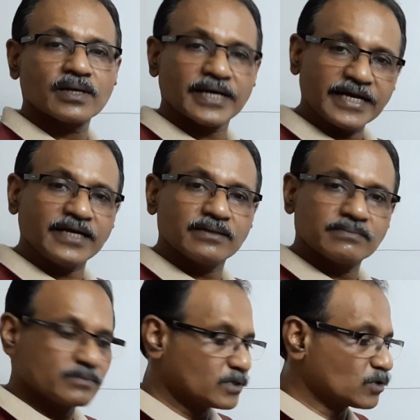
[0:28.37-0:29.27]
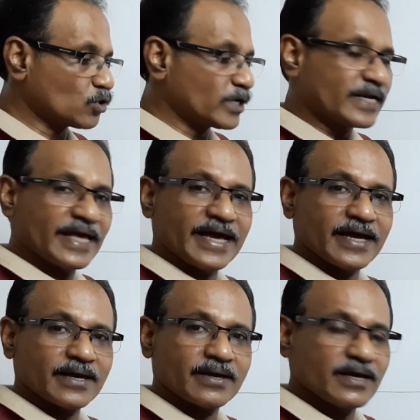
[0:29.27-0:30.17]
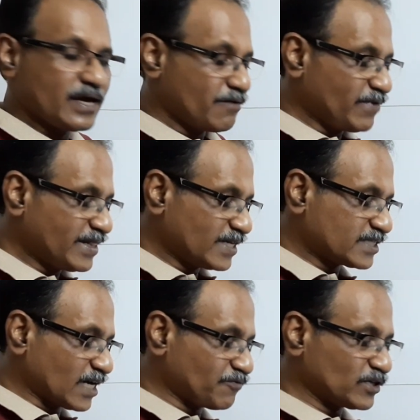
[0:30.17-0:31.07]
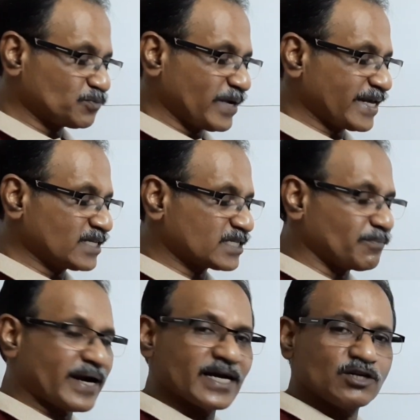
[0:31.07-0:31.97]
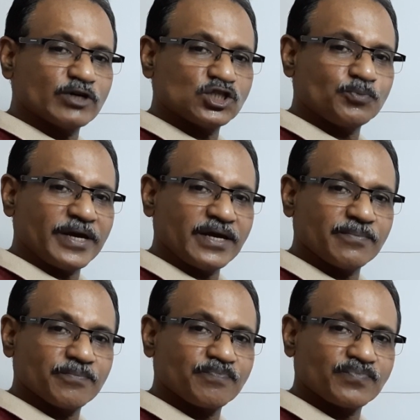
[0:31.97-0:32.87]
Agree? Corner A. With the surface making some angle to HP,